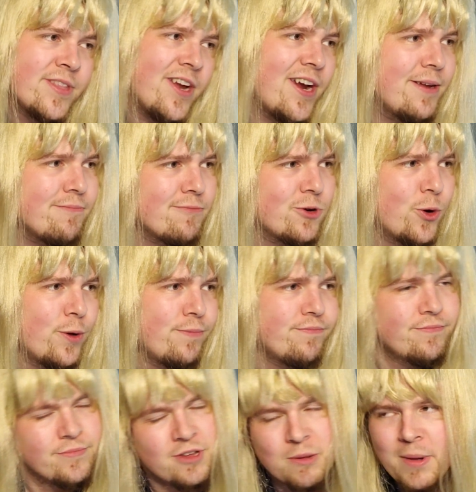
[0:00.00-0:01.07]
Alright,
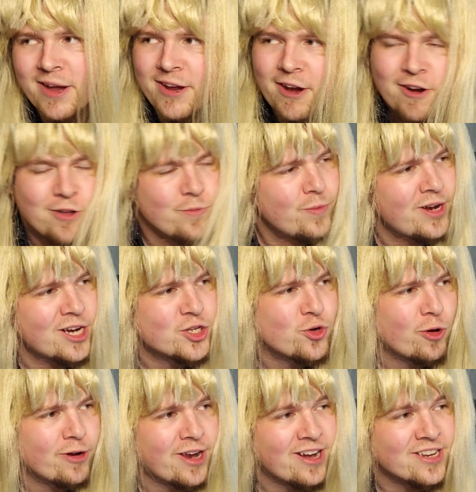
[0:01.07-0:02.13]
cool. Come on, Geralt, we got a
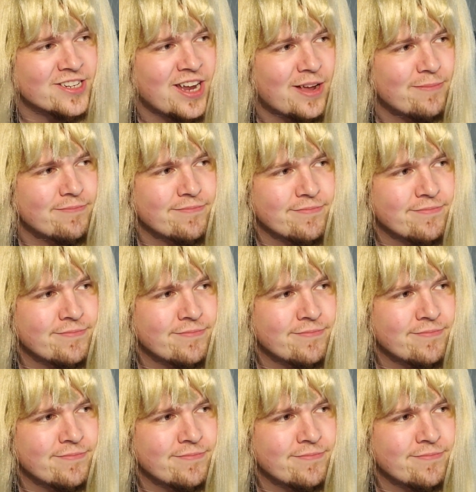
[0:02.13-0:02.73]
troll king to stop.